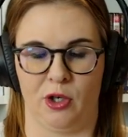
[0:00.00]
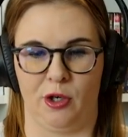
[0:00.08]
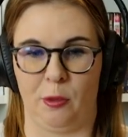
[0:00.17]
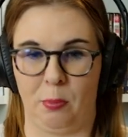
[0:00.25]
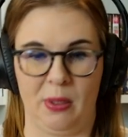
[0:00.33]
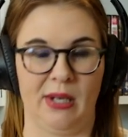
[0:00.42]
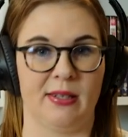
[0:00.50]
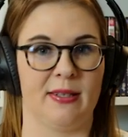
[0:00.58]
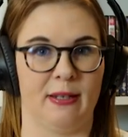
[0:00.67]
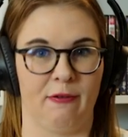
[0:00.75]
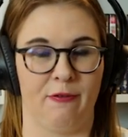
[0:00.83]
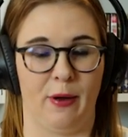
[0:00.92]
your bits
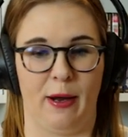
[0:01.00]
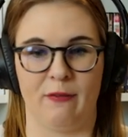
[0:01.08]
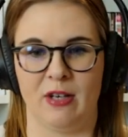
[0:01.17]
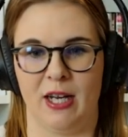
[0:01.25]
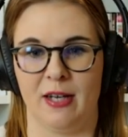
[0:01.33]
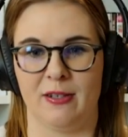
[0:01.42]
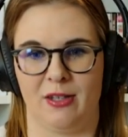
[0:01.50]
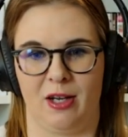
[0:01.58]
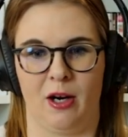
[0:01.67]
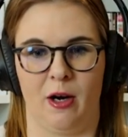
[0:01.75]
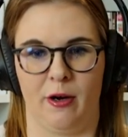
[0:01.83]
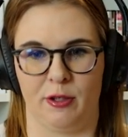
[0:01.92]
in 5 days, the
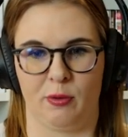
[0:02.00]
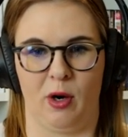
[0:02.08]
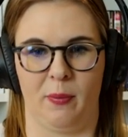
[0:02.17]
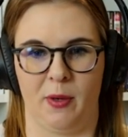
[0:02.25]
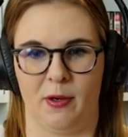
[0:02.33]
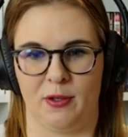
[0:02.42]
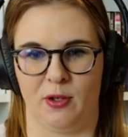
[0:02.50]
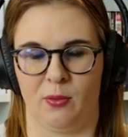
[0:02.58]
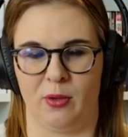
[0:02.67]
car is probably also